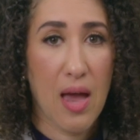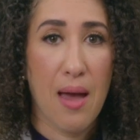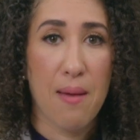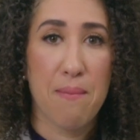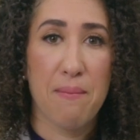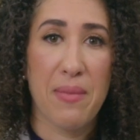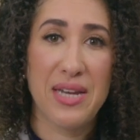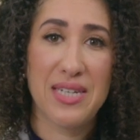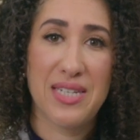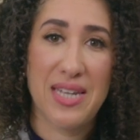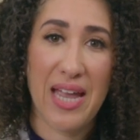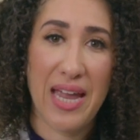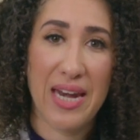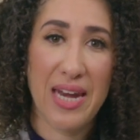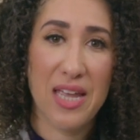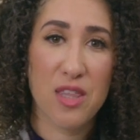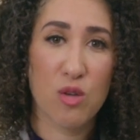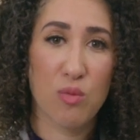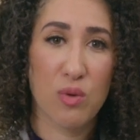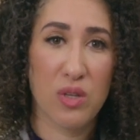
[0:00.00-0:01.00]

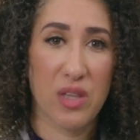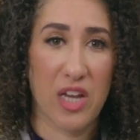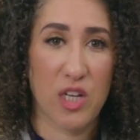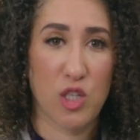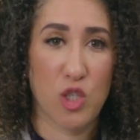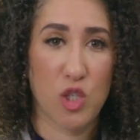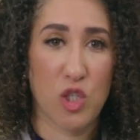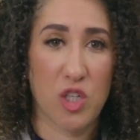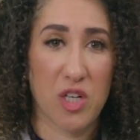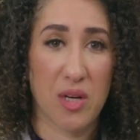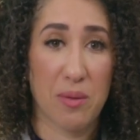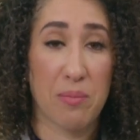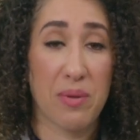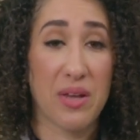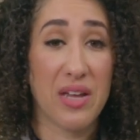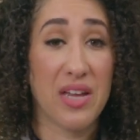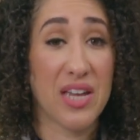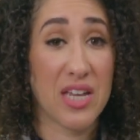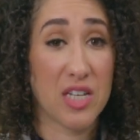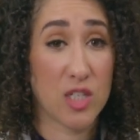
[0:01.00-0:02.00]
Maintaining the relationship
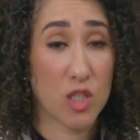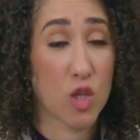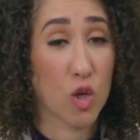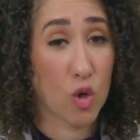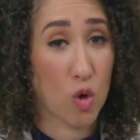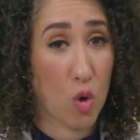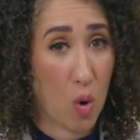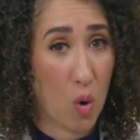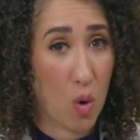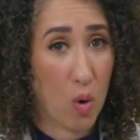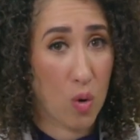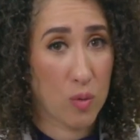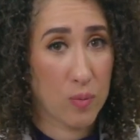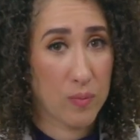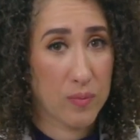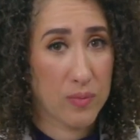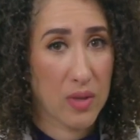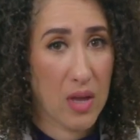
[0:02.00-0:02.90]
is the goal.